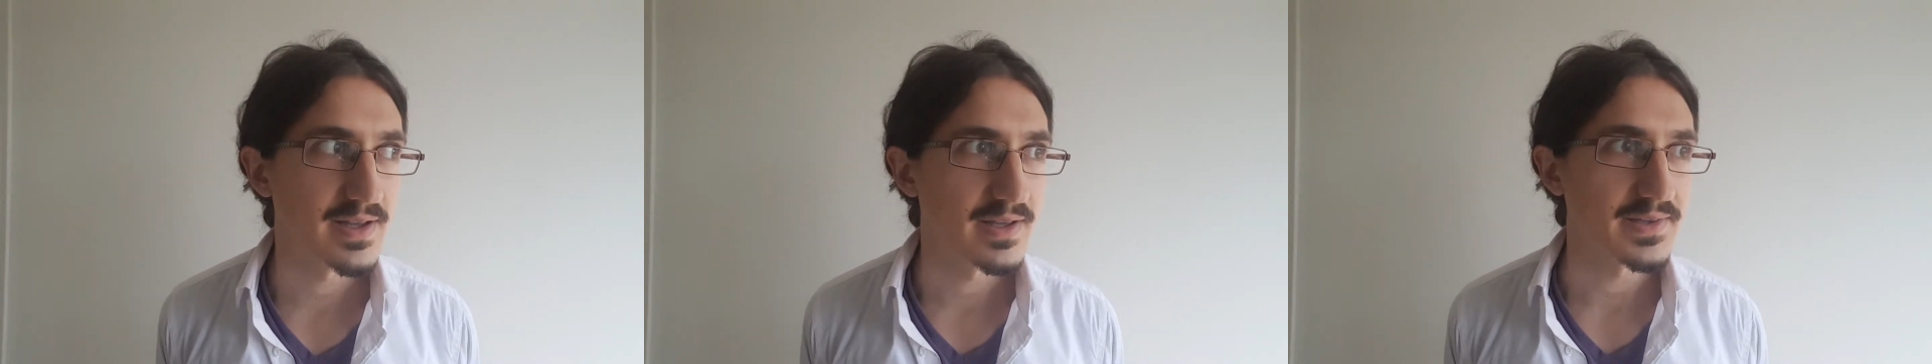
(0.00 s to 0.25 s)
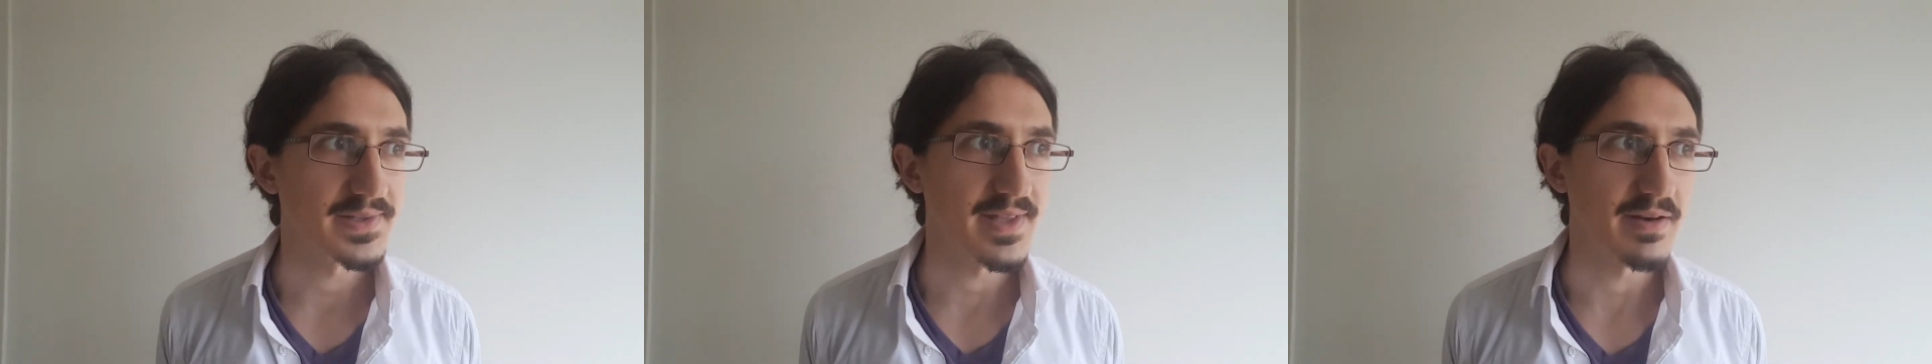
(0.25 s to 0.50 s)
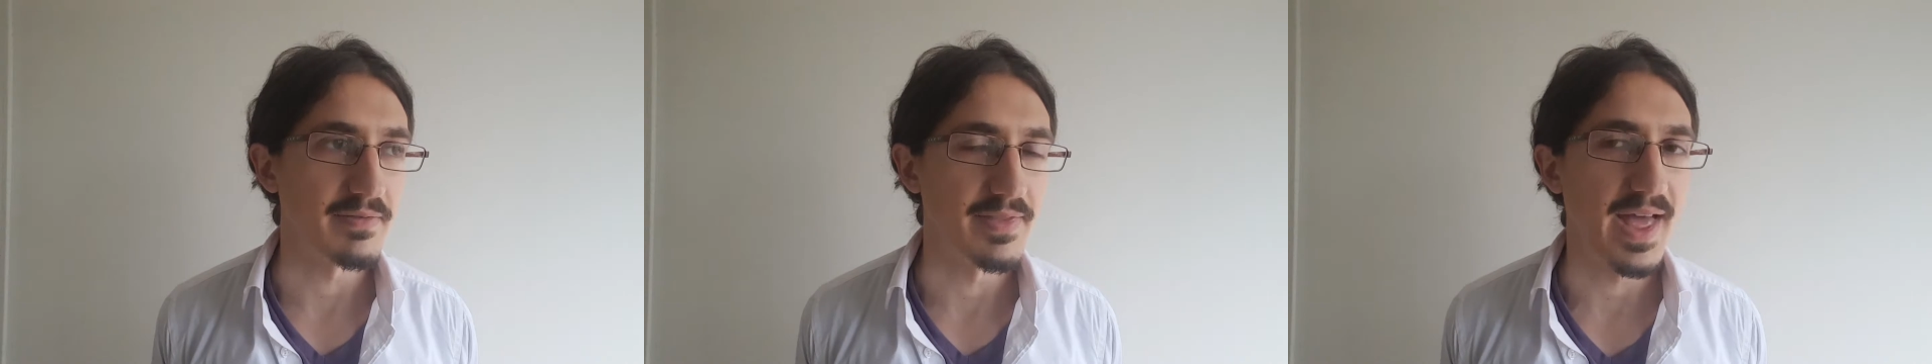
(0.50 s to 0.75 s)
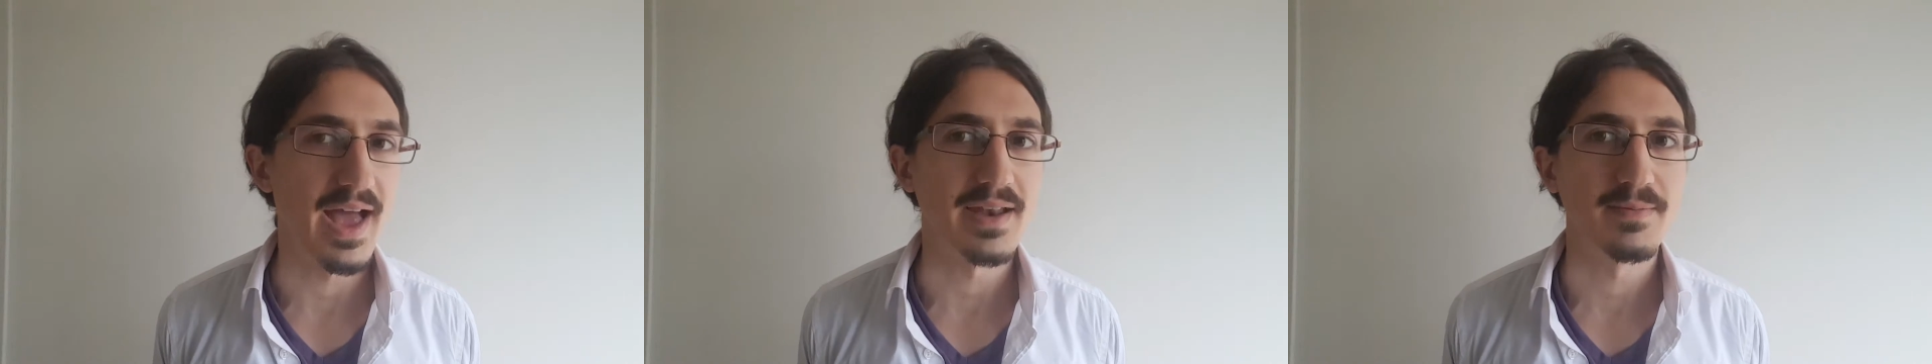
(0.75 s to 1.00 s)
Instead of
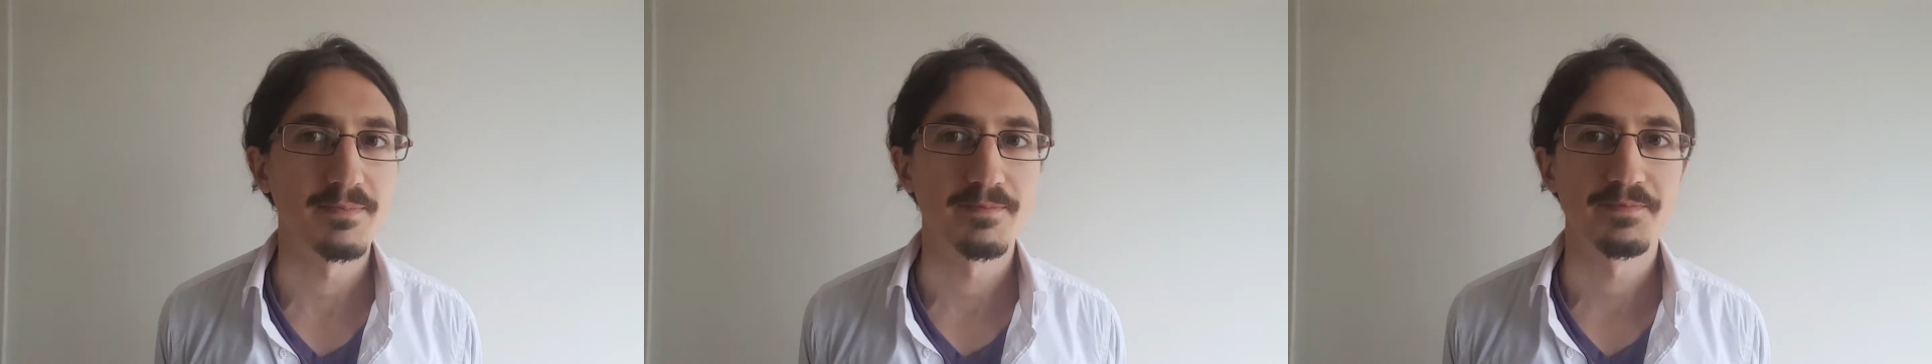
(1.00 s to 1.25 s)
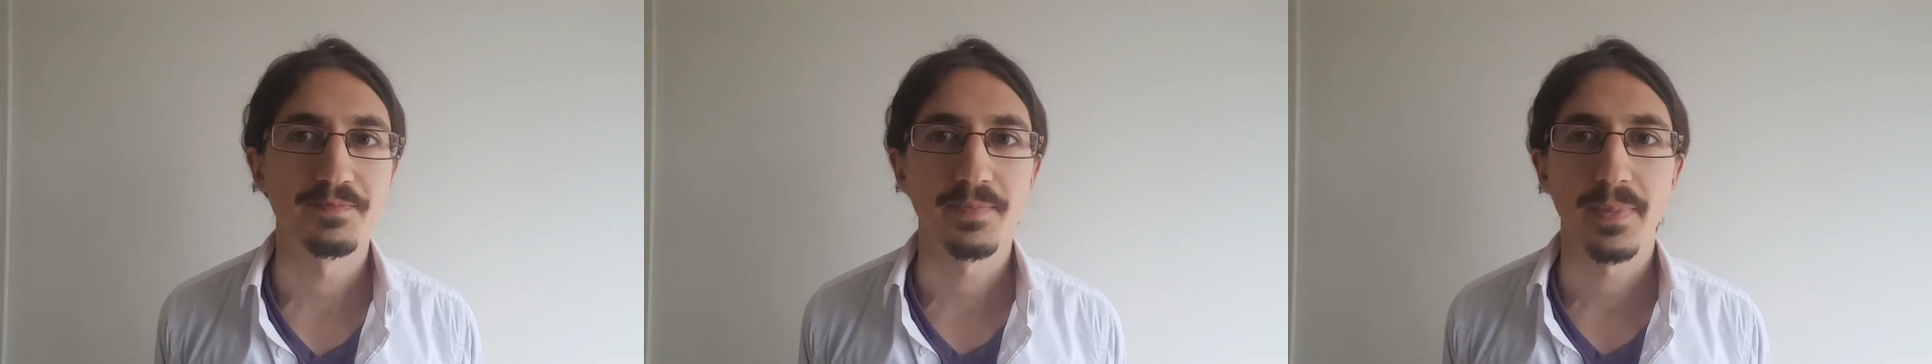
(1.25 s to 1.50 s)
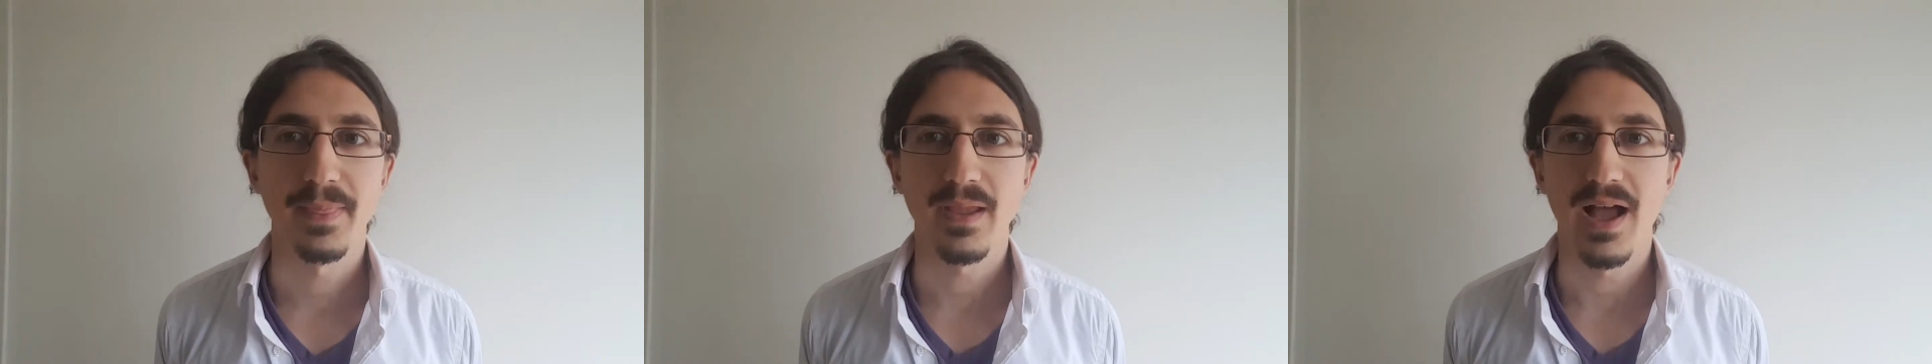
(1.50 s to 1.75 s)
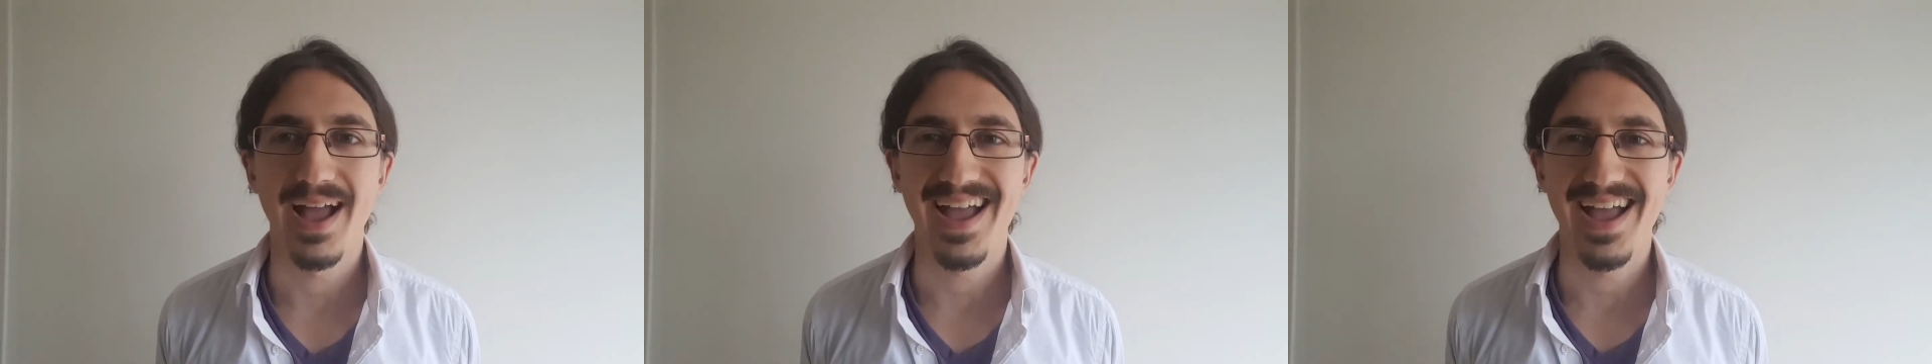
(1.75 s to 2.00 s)
that,
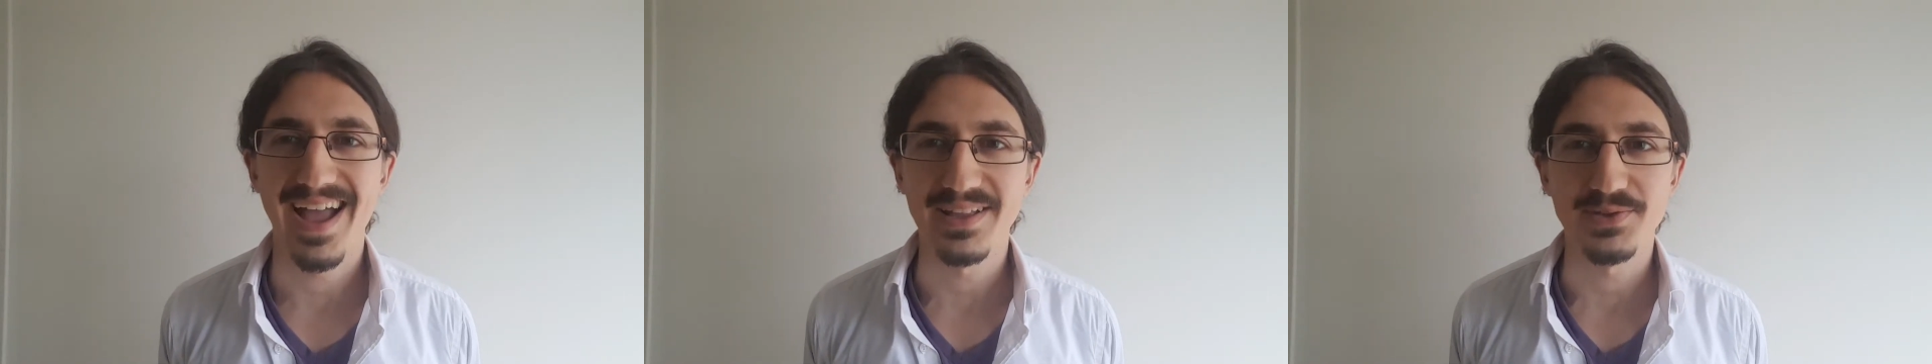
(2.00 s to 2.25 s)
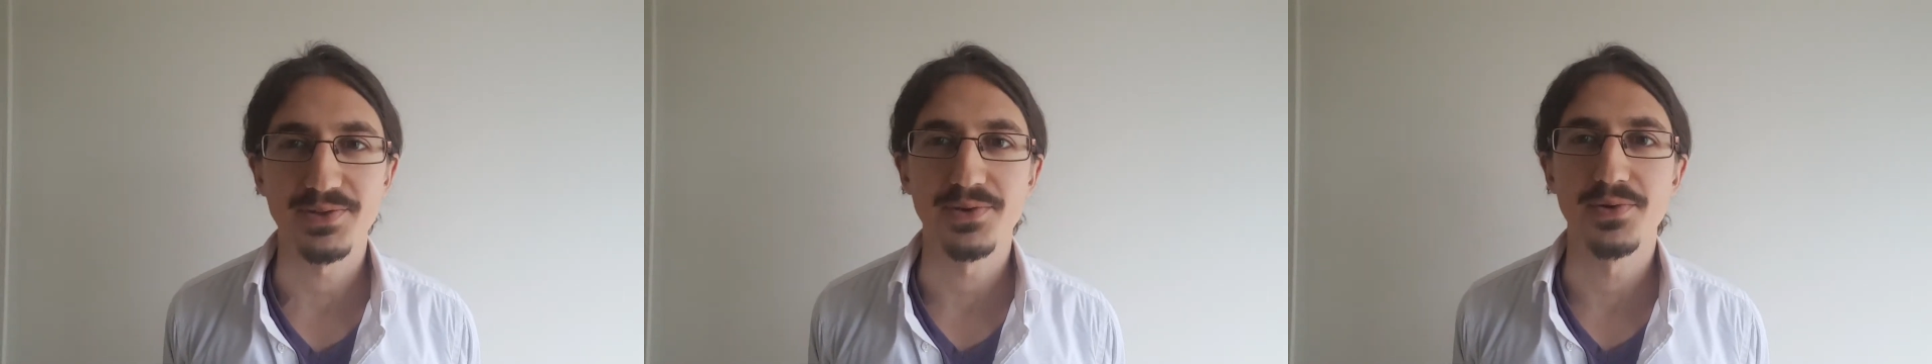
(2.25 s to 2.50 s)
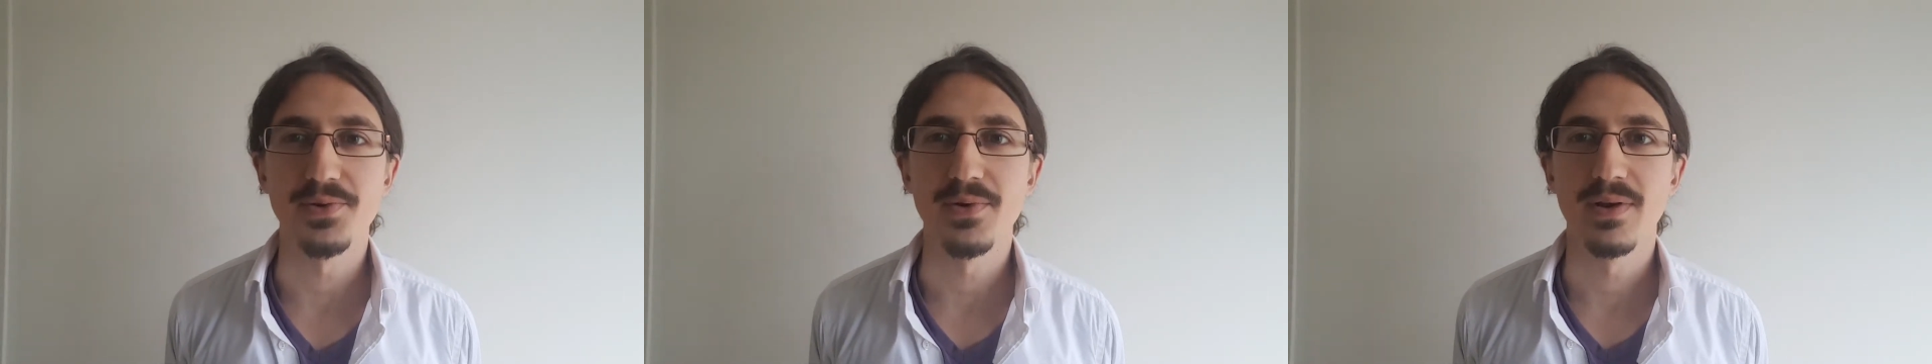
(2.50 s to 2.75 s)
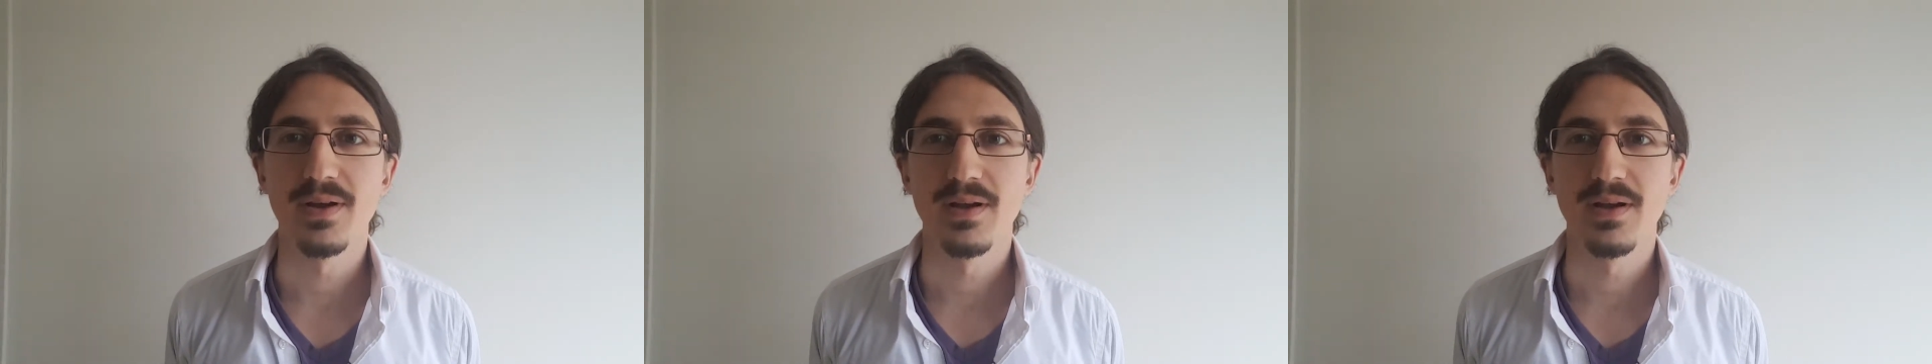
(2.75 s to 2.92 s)
I had to